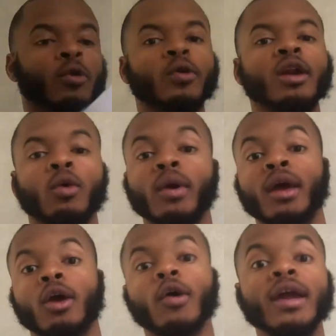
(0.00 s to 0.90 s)
arena
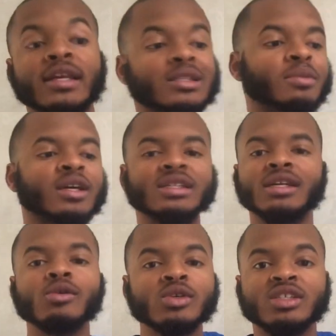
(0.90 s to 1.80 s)
went crazy because
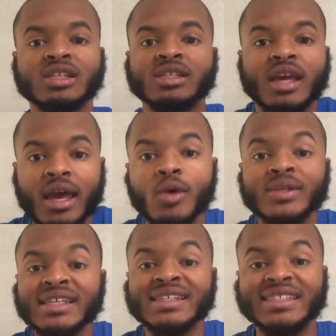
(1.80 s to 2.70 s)
it was
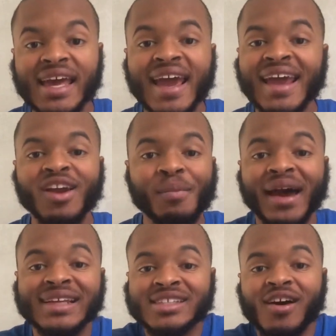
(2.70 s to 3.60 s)
insane.
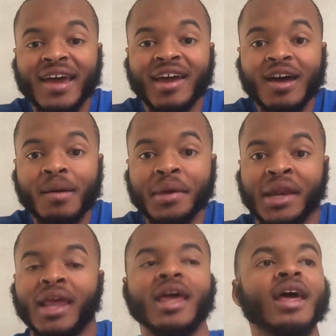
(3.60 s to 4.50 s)
Nobody saw that
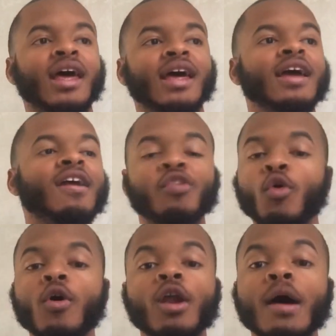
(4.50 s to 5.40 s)
coming. He
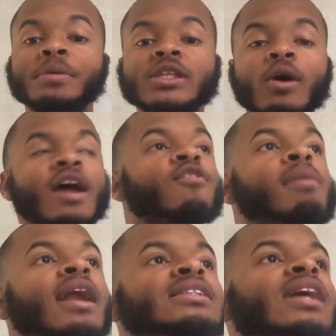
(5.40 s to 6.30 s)
threw it up, so
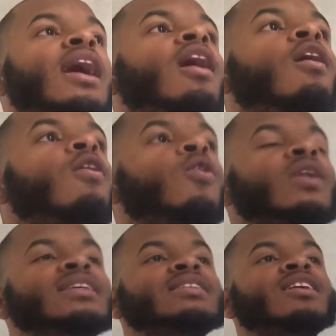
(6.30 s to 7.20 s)
everybody's like,
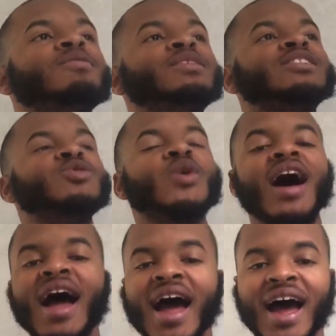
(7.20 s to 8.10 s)
oh, that's going to be too
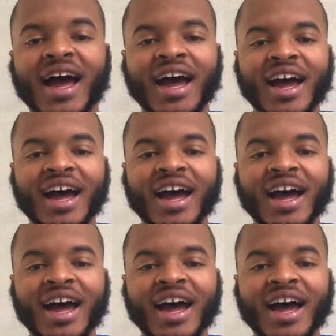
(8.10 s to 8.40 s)
high.